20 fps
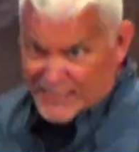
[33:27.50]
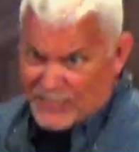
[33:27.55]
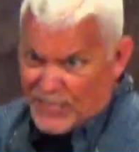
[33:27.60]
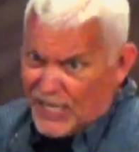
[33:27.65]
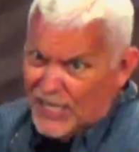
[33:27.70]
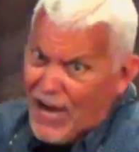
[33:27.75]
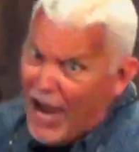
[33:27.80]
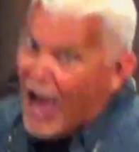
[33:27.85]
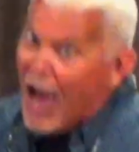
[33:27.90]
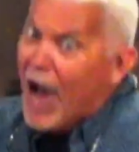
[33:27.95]

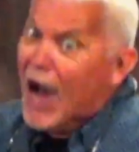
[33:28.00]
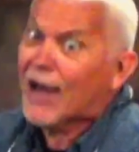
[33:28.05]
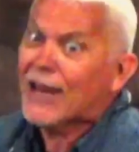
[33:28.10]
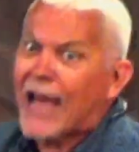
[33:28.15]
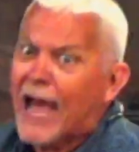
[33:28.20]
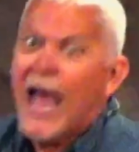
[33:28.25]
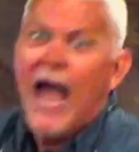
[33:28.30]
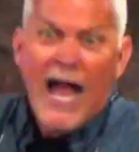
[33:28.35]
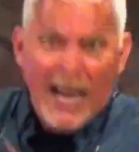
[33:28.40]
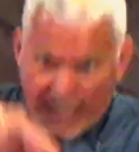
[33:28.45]
of God
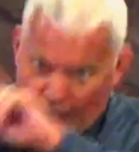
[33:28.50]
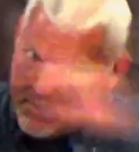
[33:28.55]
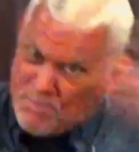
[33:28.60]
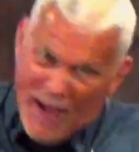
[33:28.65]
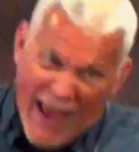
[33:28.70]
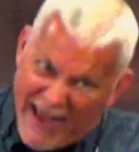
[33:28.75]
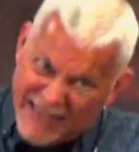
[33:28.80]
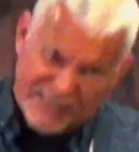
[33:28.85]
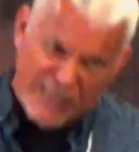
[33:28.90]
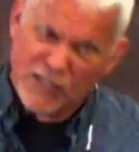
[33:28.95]
that
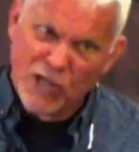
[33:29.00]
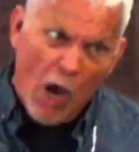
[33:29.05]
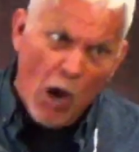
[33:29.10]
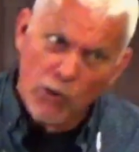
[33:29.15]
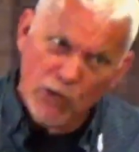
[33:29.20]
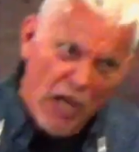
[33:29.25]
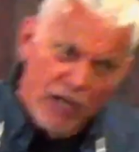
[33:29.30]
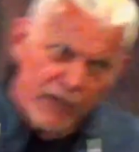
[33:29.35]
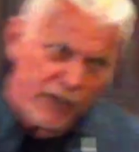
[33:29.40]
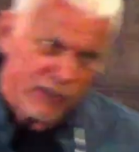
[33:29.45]
passes
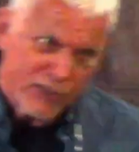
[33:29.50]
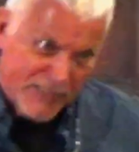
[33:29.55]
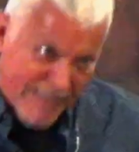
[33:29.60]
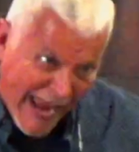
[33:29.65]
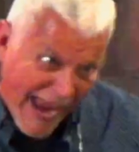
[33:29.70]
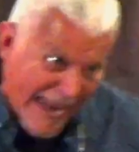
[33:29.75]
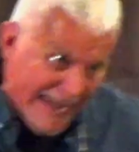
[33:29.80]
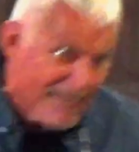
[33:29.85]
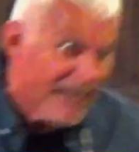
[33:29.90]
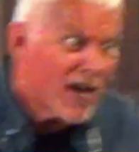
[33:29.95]
all
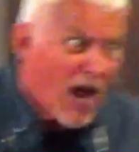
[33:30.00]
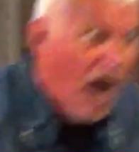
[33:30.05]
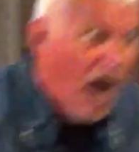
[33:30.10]
understanding